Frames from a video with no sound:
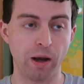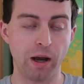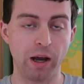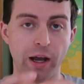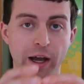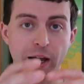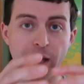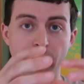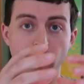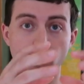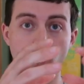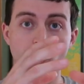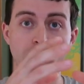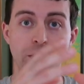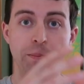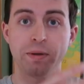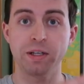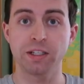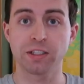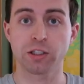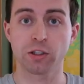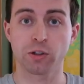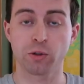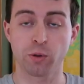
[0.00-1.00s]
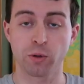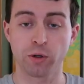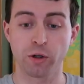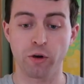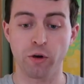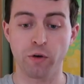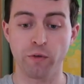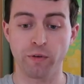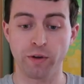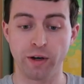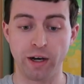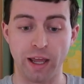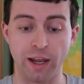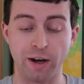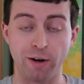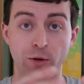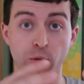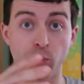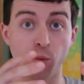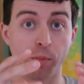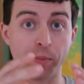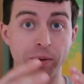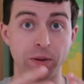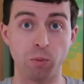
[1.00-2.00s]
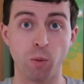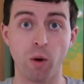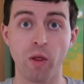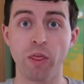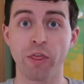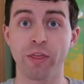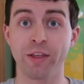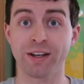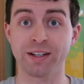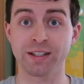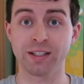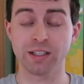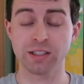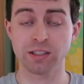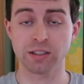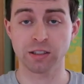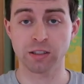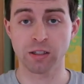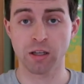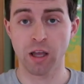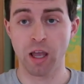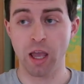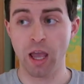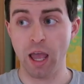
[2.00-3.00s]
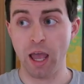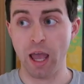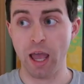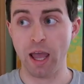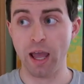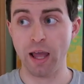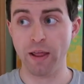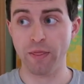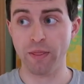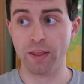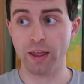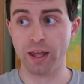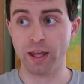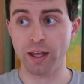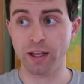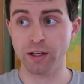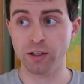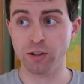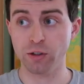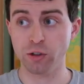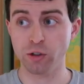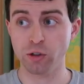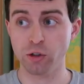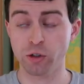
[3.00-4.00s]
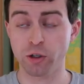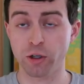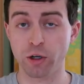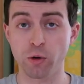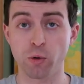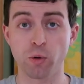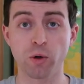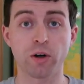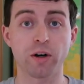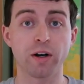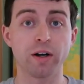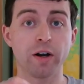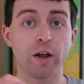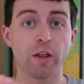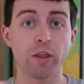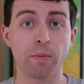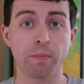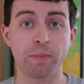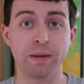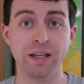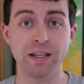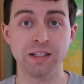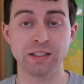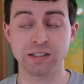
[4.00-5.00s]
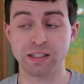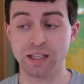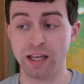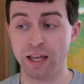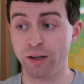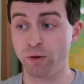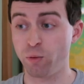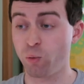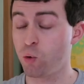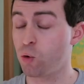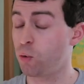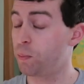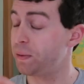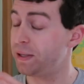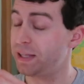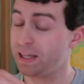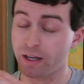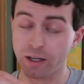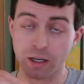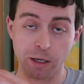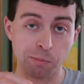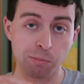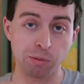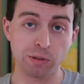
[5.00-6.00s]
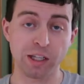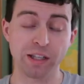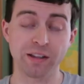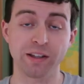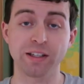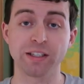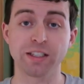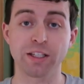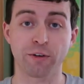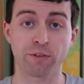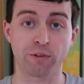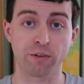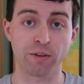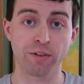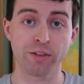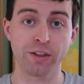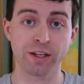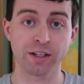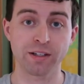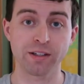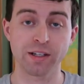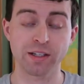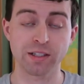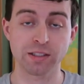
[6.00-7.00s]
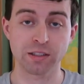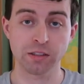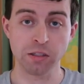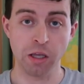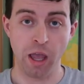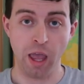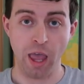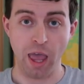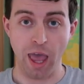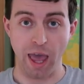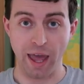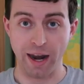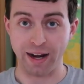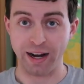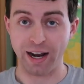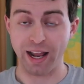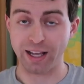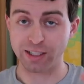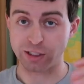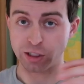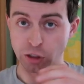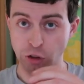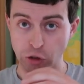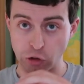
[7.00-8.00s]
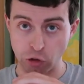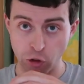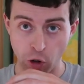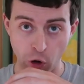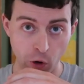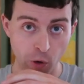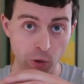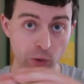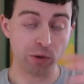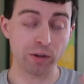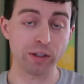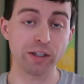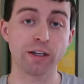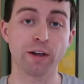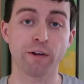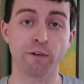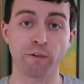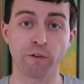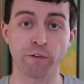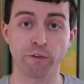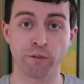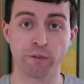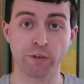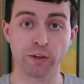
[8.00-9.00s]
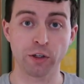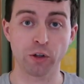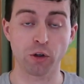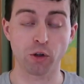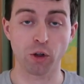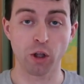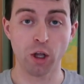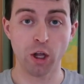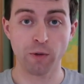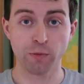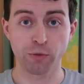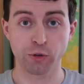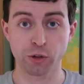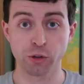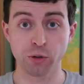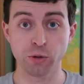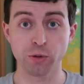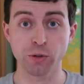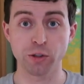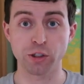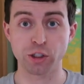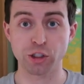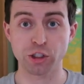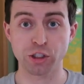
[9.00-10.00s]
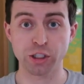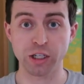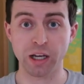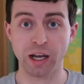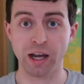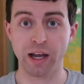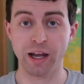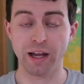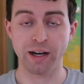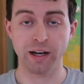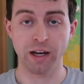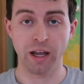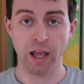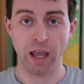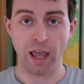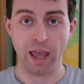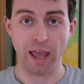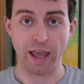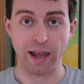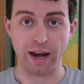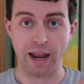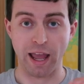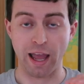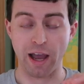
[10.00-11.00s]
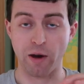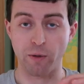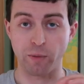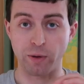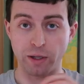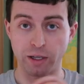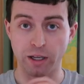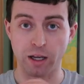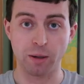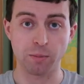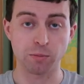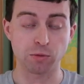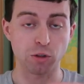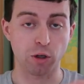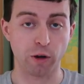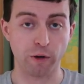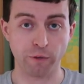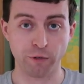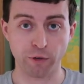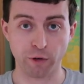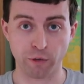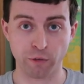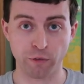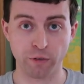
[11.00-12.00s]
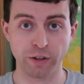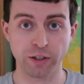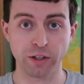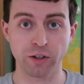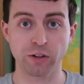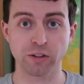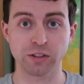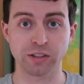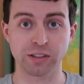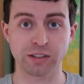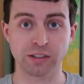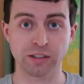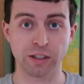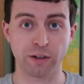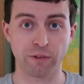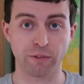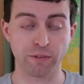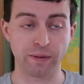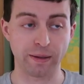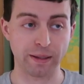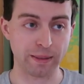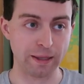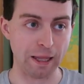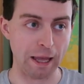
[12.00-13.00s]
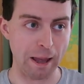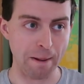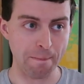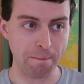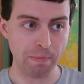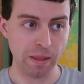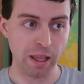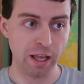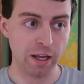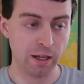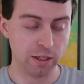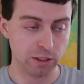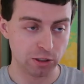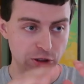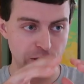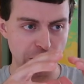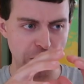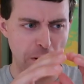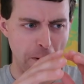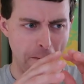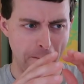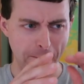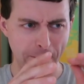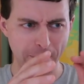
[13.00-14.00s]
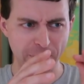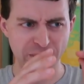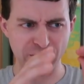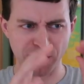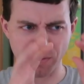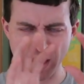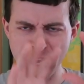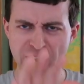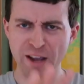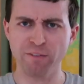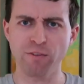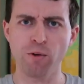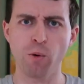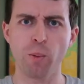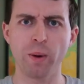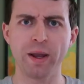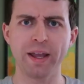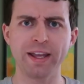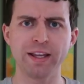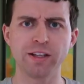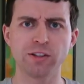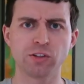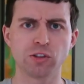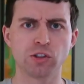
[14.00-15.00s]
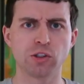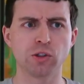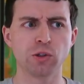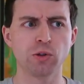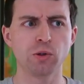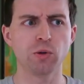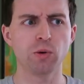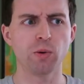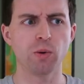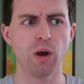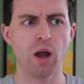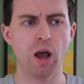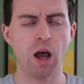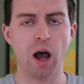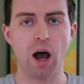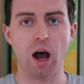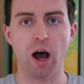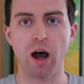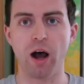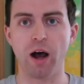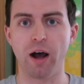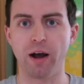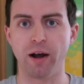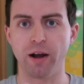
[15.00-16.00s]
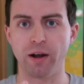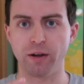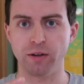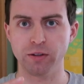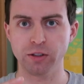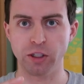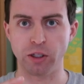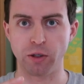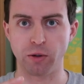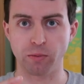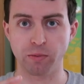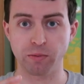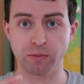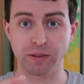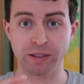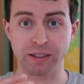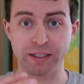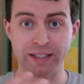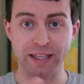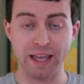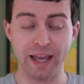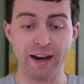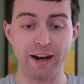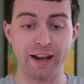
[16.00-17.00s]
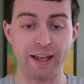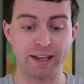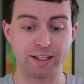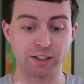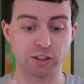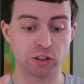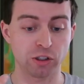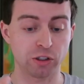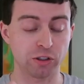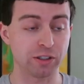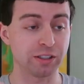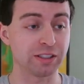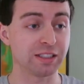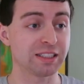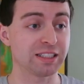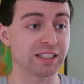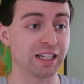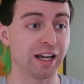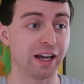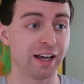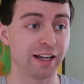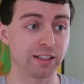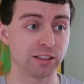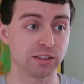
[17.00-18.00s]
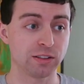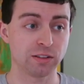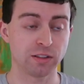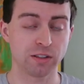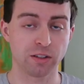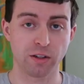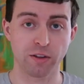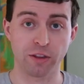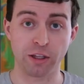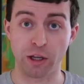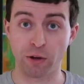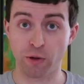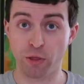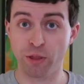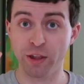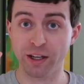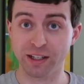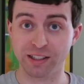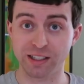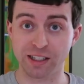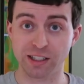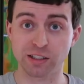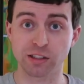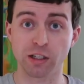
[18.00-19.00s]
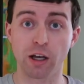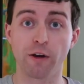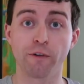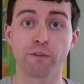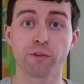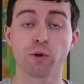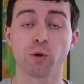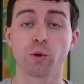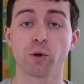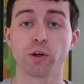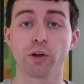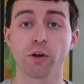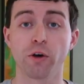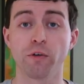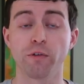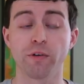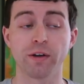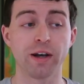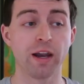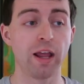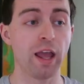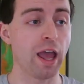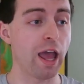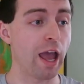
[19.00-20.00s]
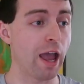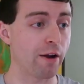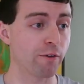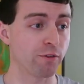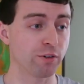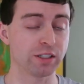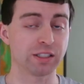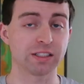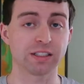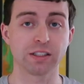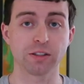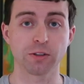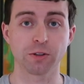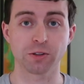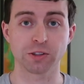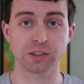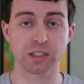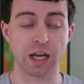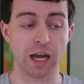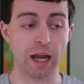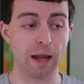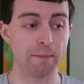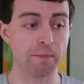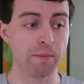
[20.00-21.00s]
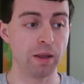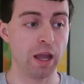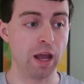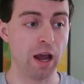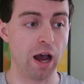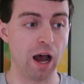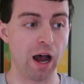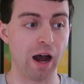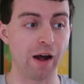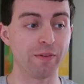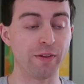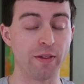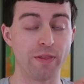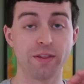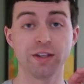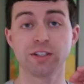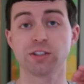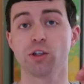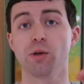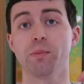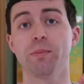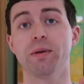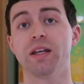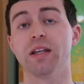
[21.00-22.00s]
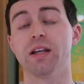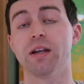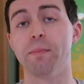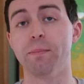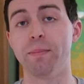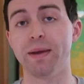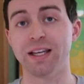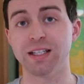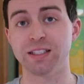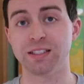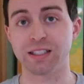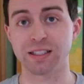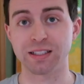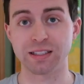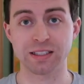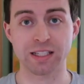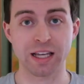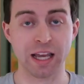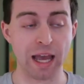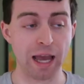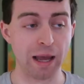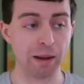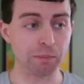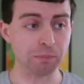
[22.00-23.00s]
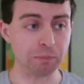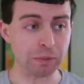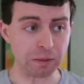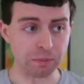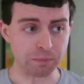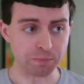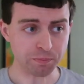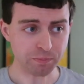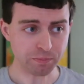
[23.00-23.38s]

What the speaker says: buy one piece of Cordovan and it will be one thickness, and then you can order another piece and it will be a completely different thickness, and it has a totally different feel to the shot and how it comes off your fingers and stuff like that. So if they have a way to you know, get a certain size, you know, thickness of Cordovan every single time, then this will be an amazing tab.